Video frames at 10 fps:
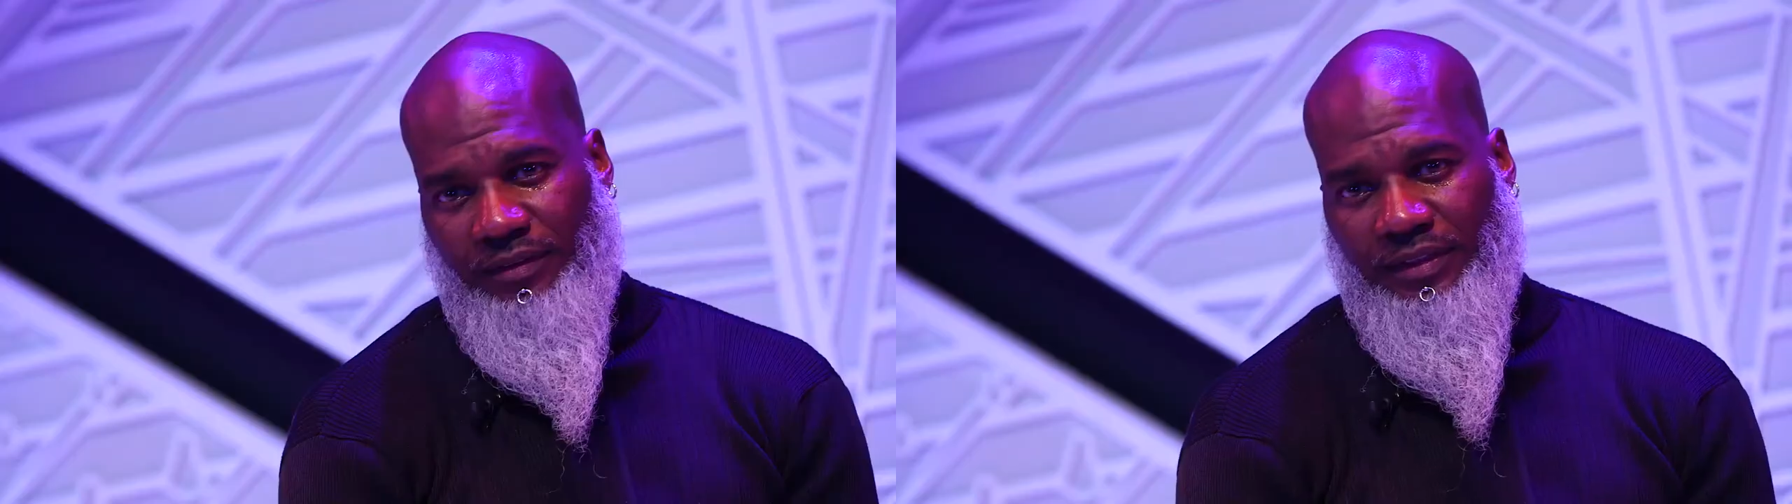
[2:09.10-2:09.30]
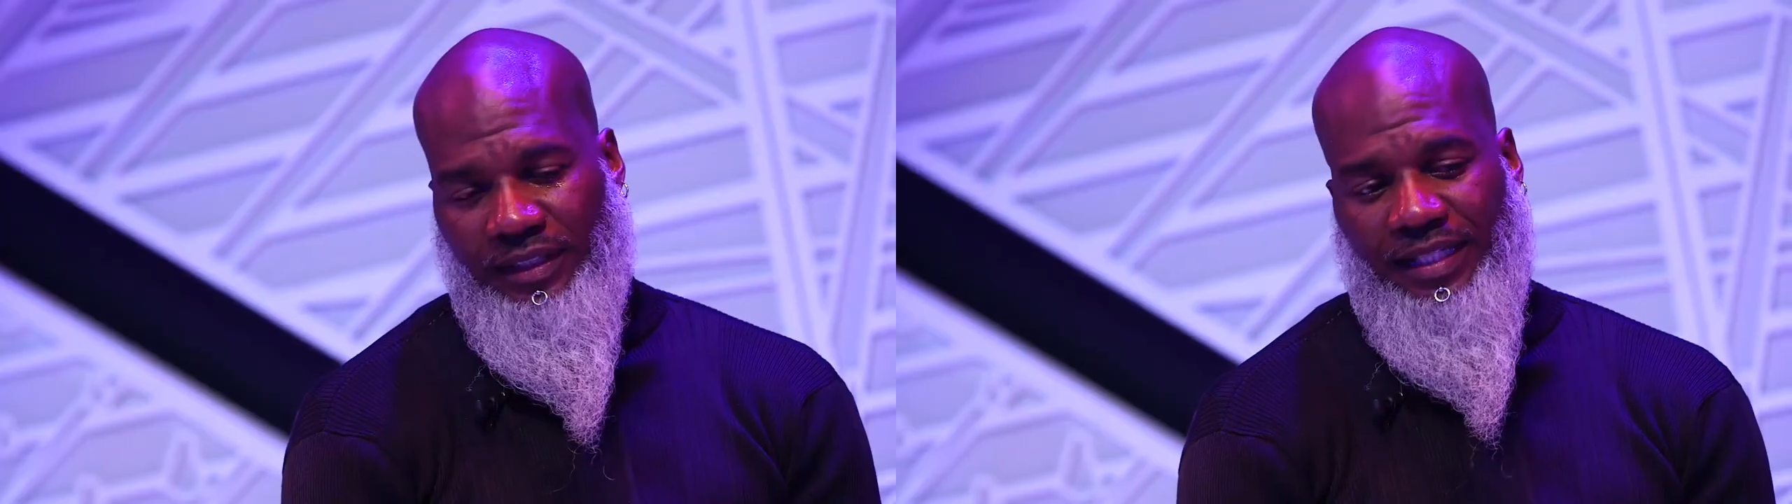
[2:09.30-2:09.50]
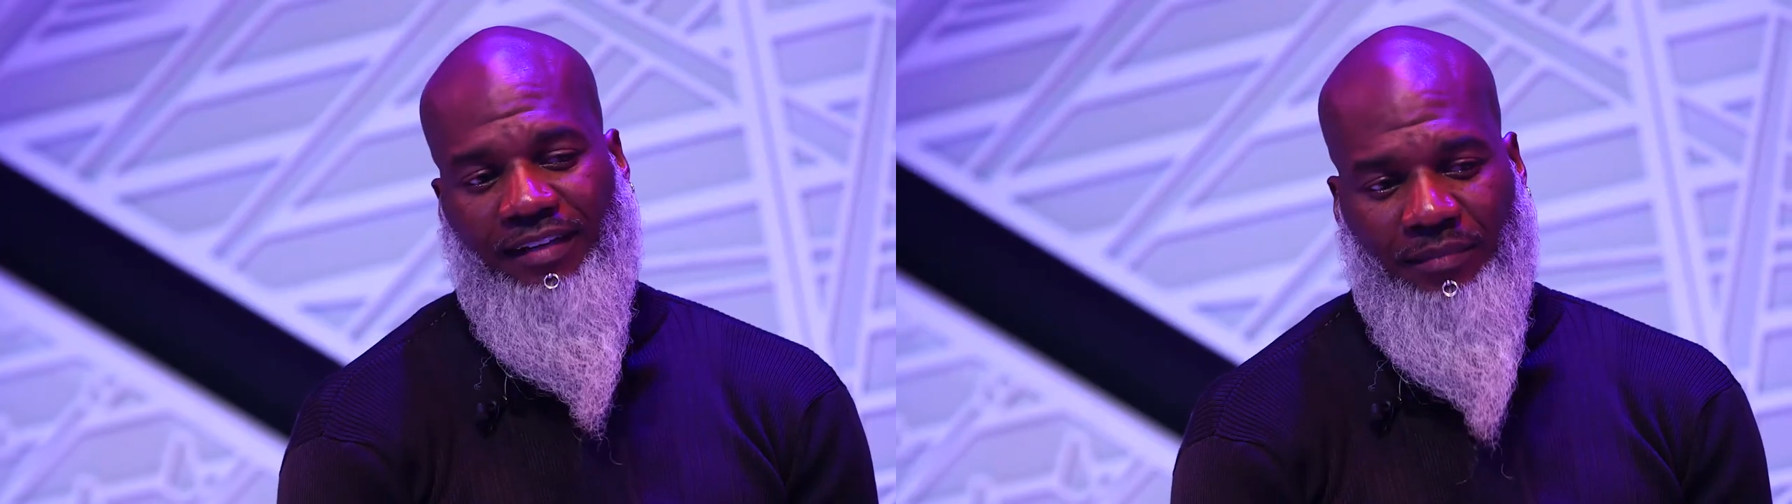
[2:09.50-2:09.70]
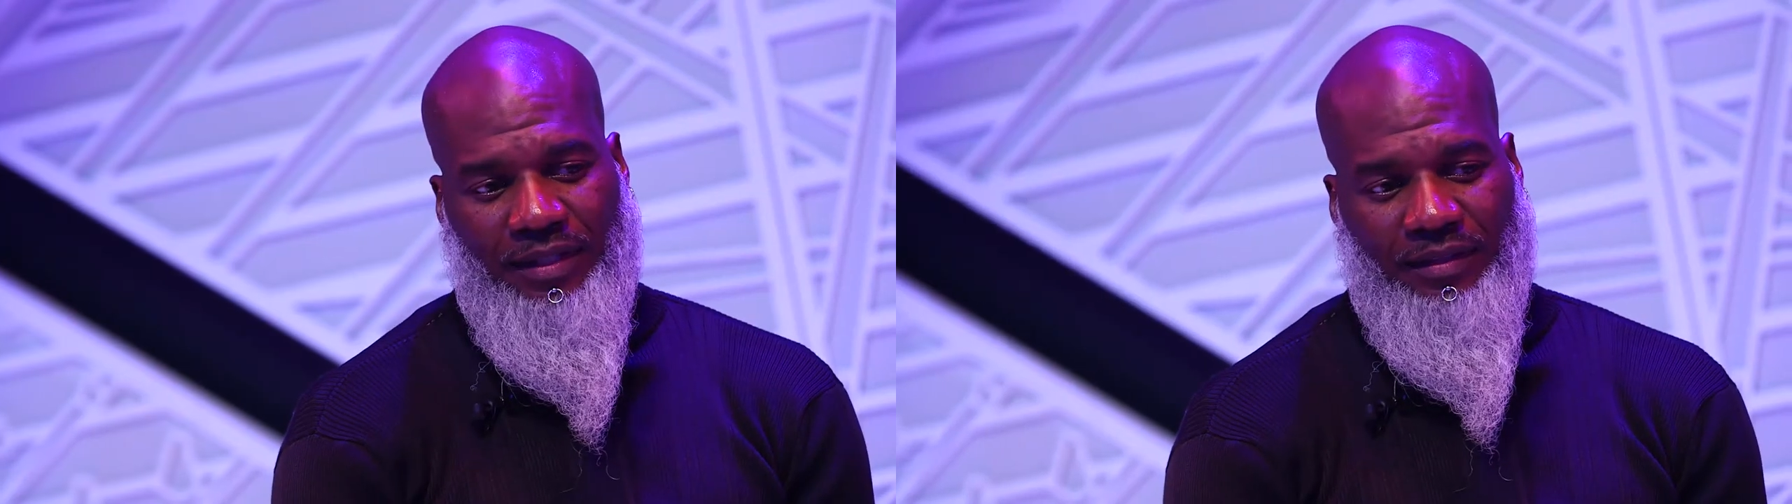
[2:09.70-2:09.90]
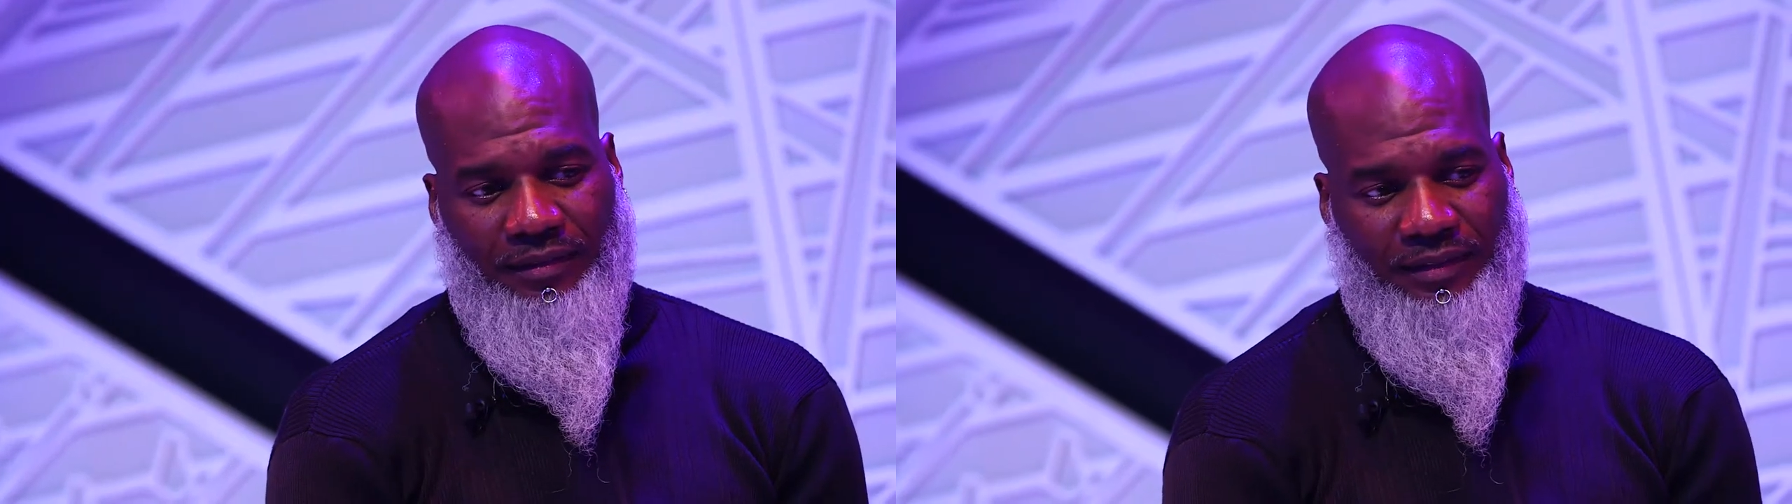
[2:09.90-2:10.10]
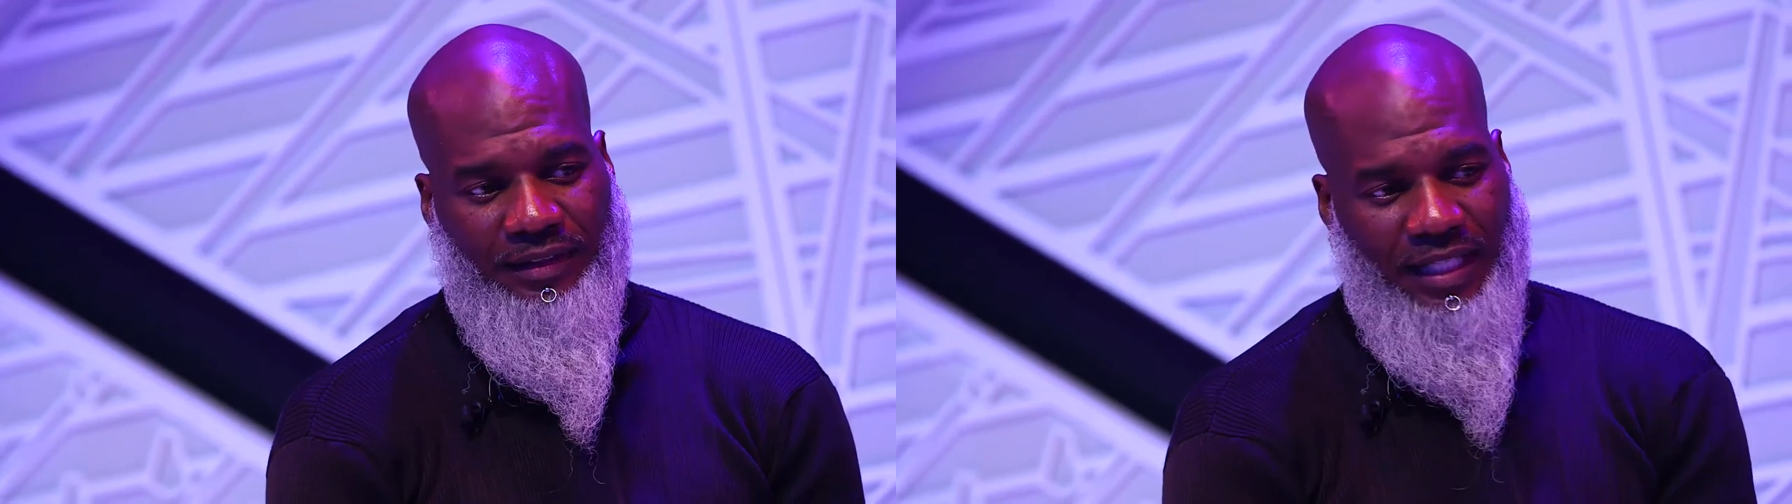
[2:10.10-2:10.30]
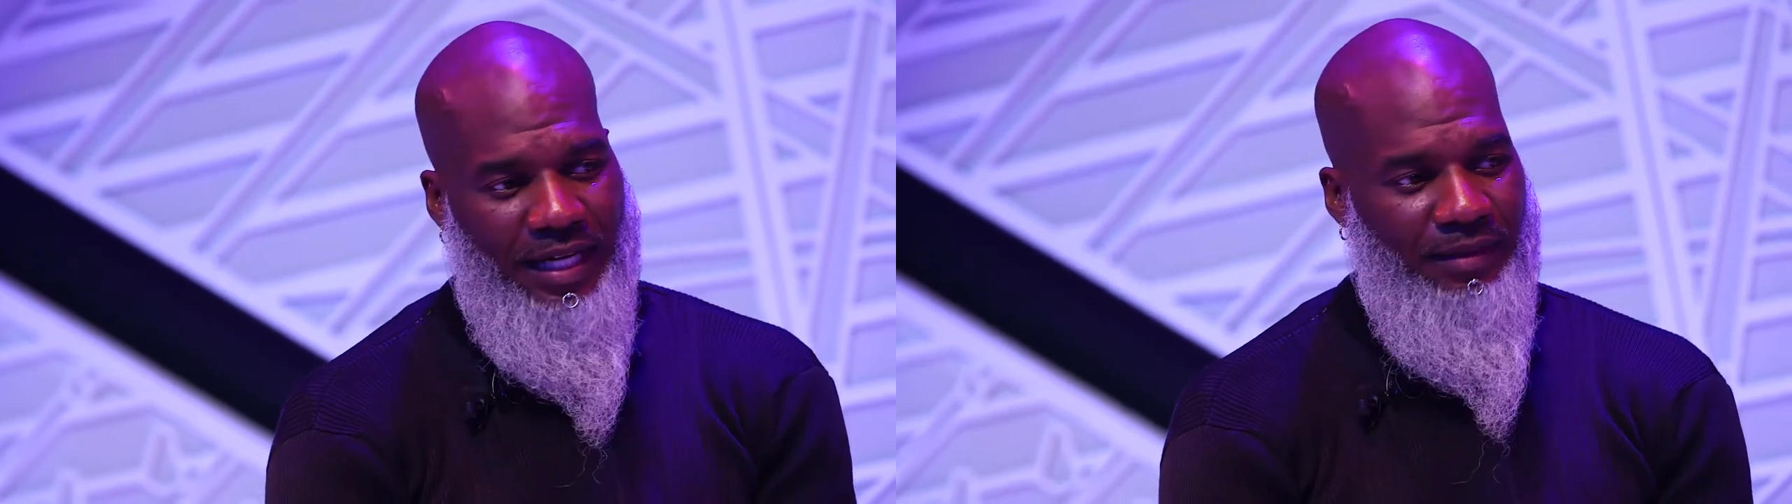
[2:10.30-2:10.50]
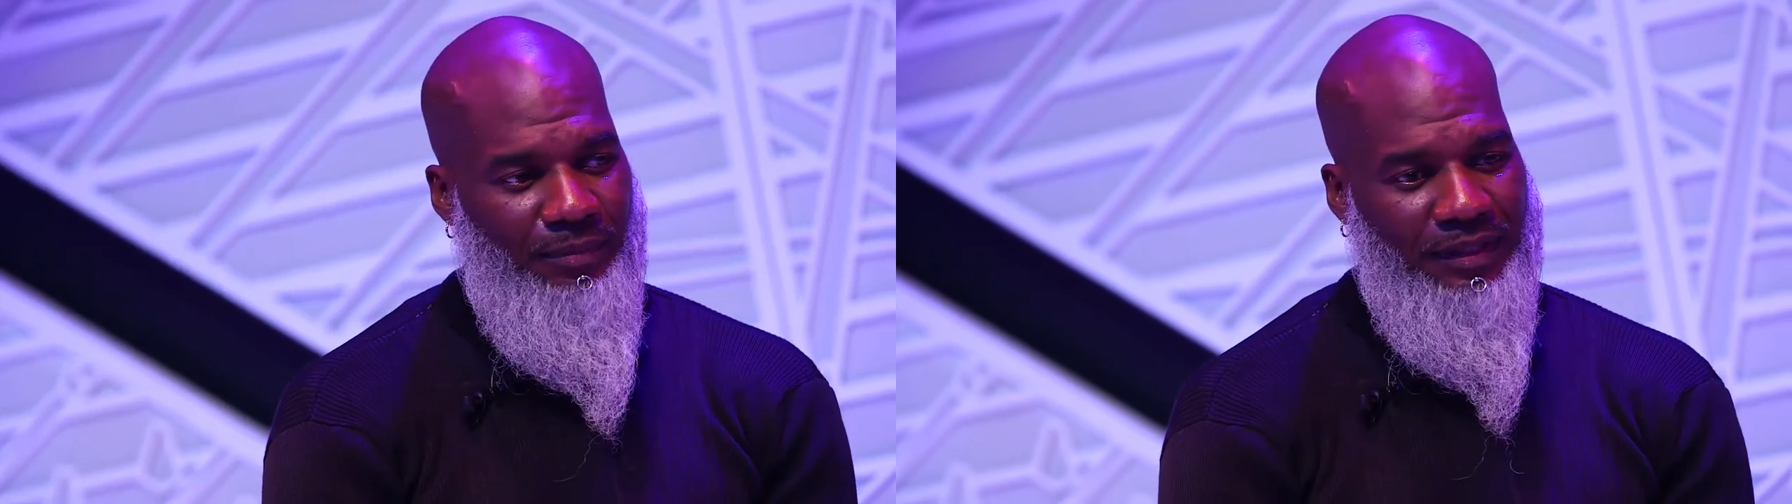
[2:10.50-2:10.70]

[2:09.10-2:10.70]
She gave me a giant